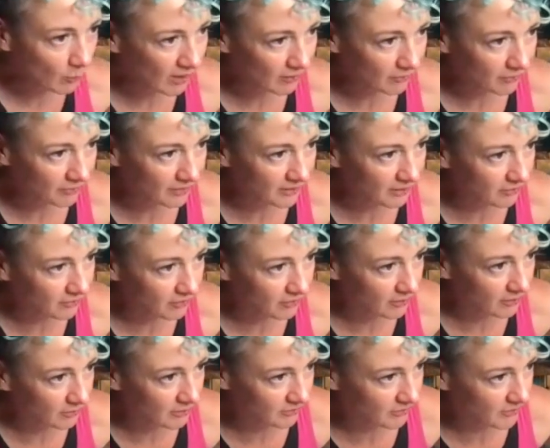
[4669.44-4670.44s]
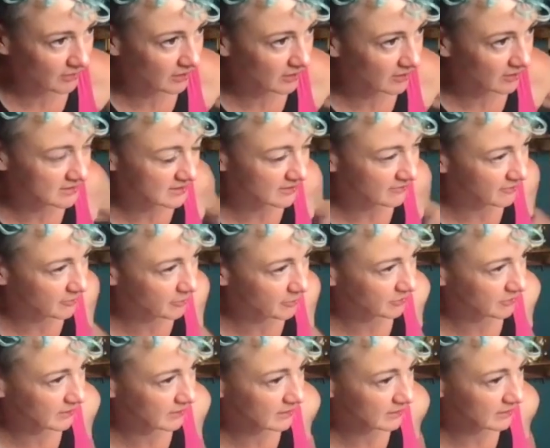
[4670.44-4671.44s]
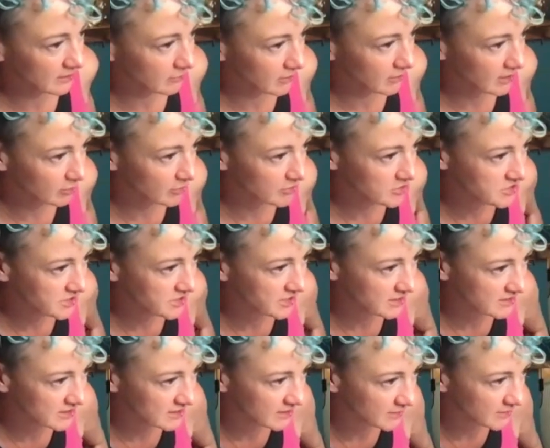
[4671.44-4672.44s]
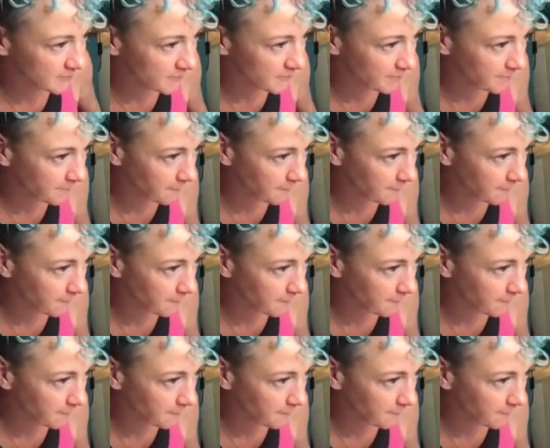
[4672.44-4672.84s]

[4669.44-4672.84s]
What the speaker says: Wow, thank you very much for the likes, everybody. I really appreciate it.